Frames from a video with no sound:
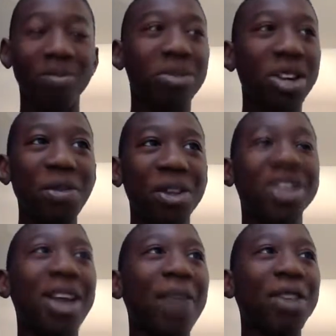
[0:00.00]
Pretty much,
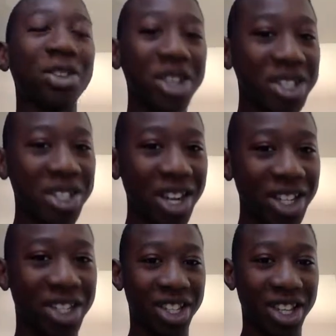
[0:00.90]
I mean, there is an
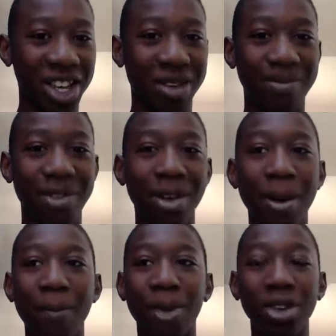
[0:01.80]
end game,
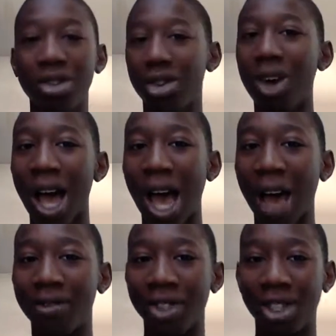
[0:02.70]
but you don't
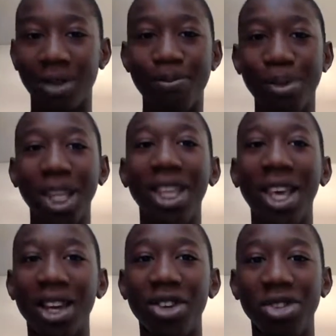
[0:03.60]
have to beat the
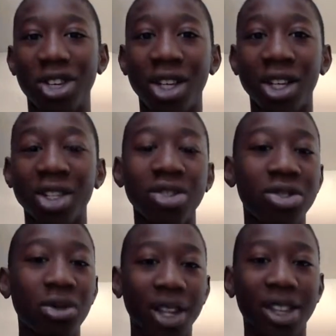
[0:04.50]
Ender Dragon
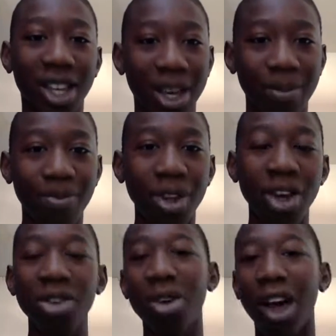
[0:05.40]
to end the game.
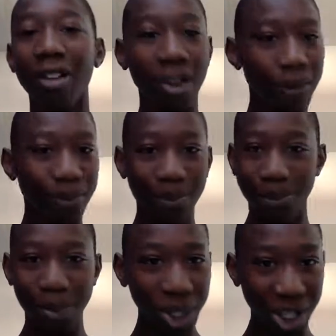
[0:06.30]
You have a
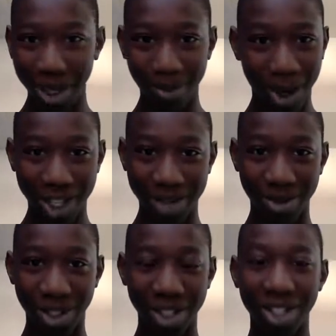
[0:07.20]
billion
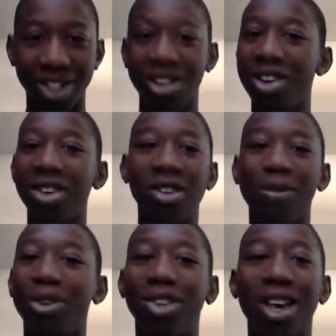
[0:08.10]
possibilities. You
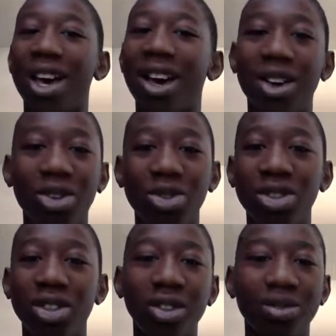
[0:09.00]
can build a
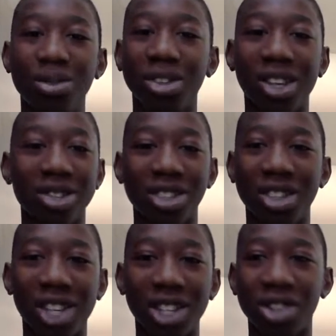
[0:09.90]
house in
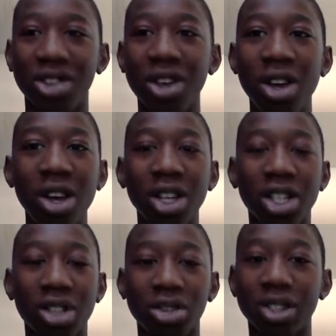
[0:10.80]
another,
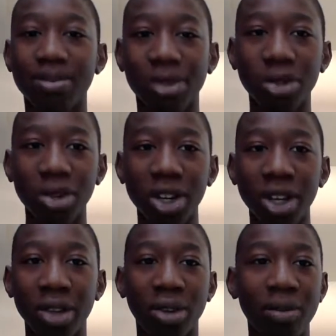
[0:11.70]
just go
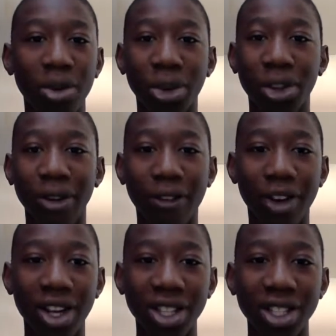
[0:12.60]
exploring. You can be with your
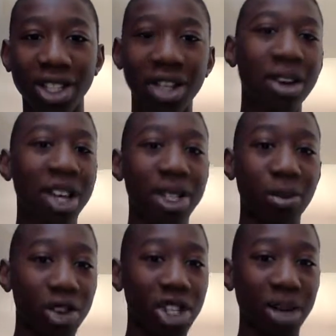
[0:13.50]
friends. It's
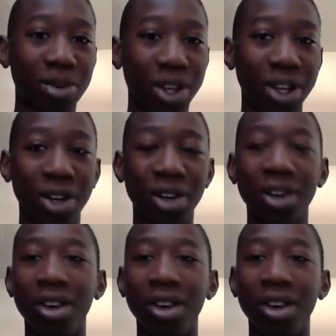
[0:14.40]
multiplayer.